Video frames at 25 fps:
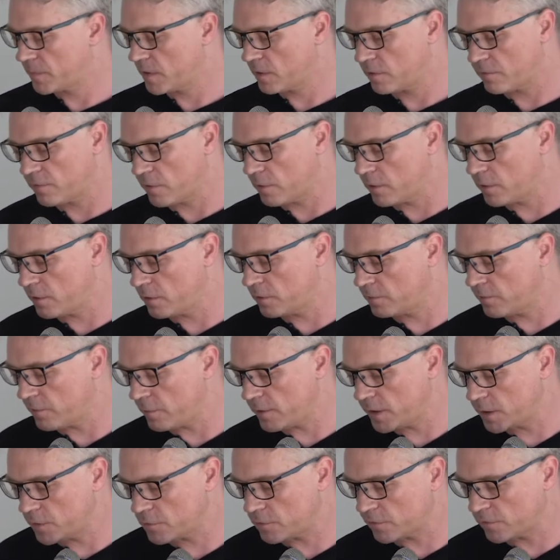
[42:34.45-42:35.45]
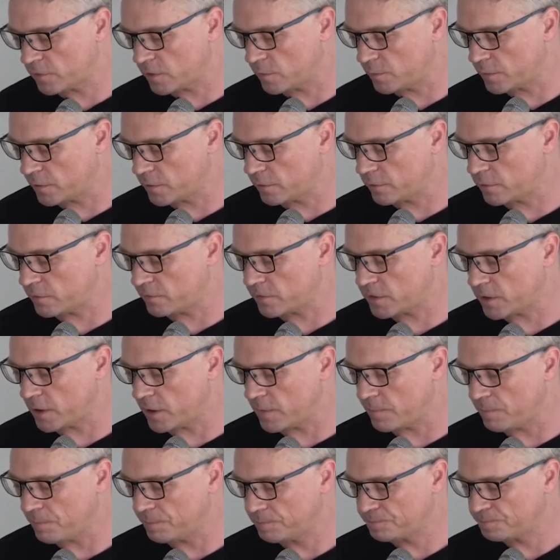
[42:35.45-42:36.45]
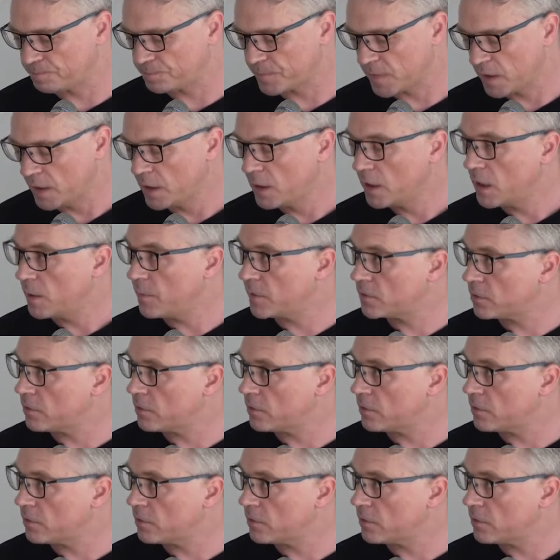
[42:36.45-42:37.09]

It's a very interesting period of time. And we're